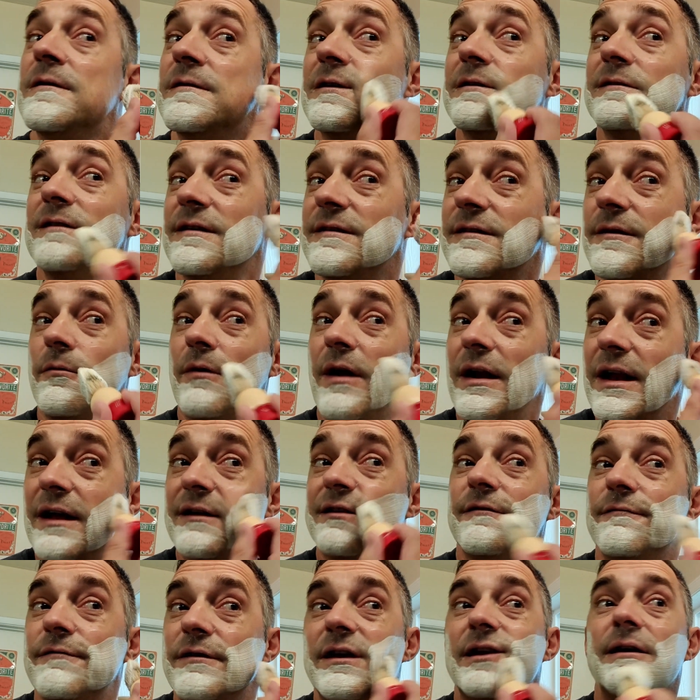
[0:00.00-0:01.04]
this is a
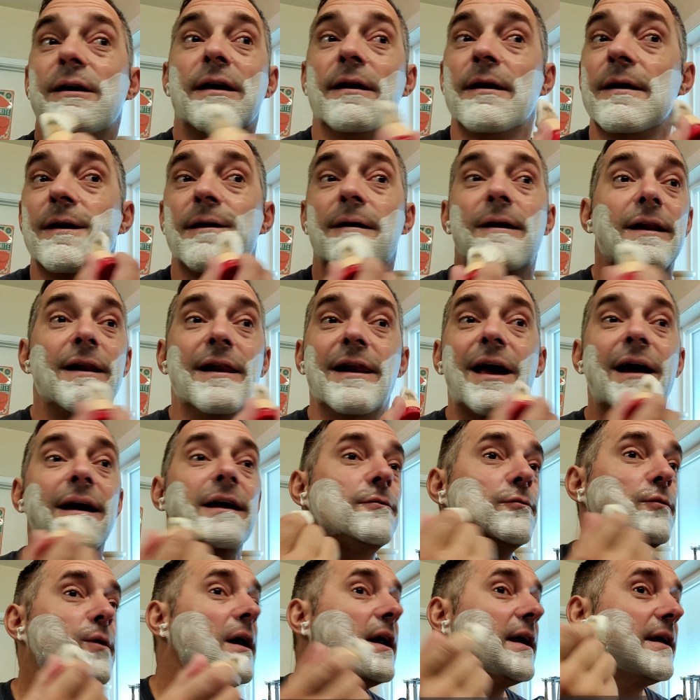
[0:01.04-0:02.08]
relatively
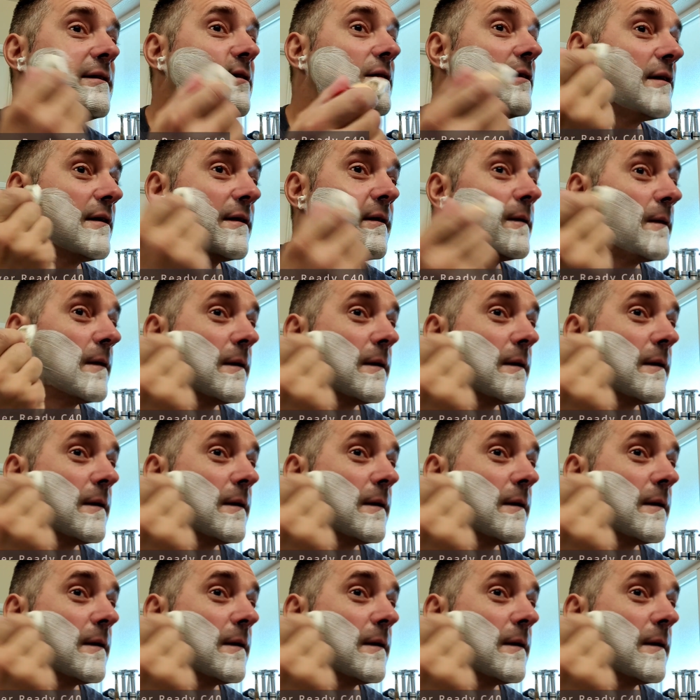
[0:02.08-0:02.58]
lightweight